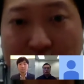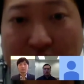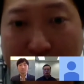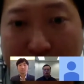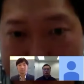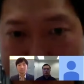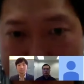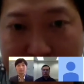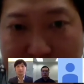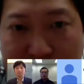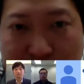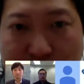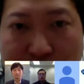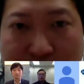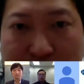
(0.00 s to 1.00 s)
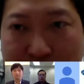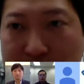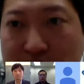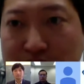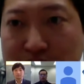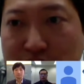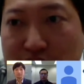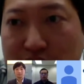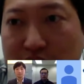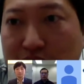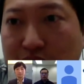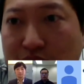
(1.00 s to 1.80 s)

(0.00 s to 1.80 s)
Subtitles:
It's personalized. It's not like